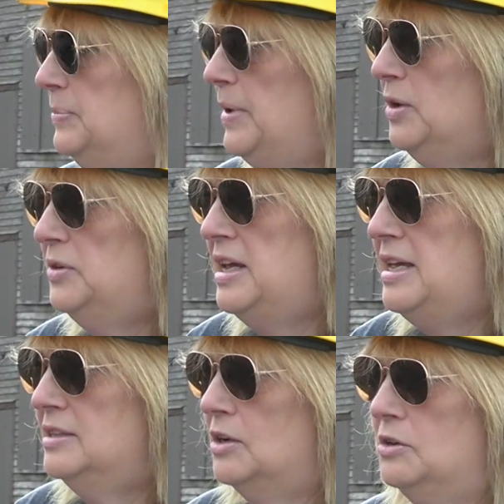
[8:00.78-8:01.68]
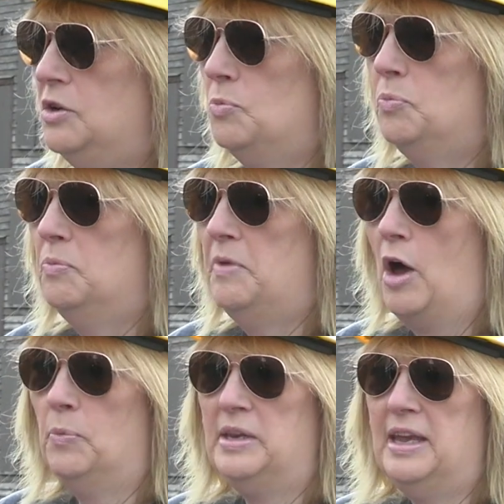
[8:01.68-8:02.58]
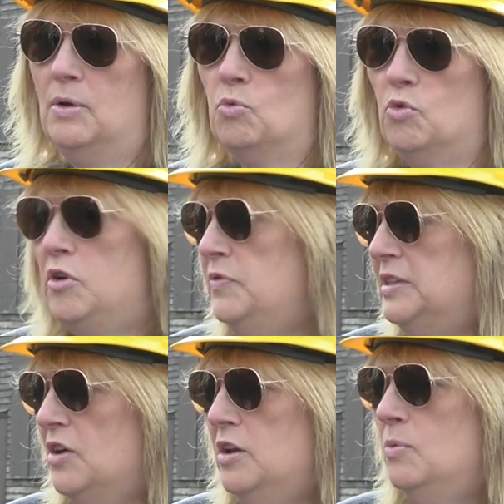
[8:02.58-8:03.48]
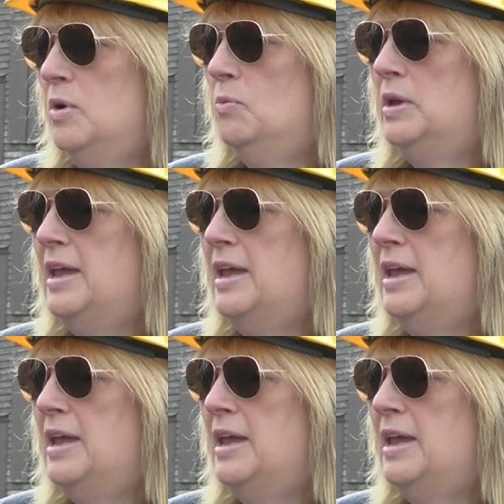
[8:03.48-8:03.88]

buildings? Are you helping get roofs on them? What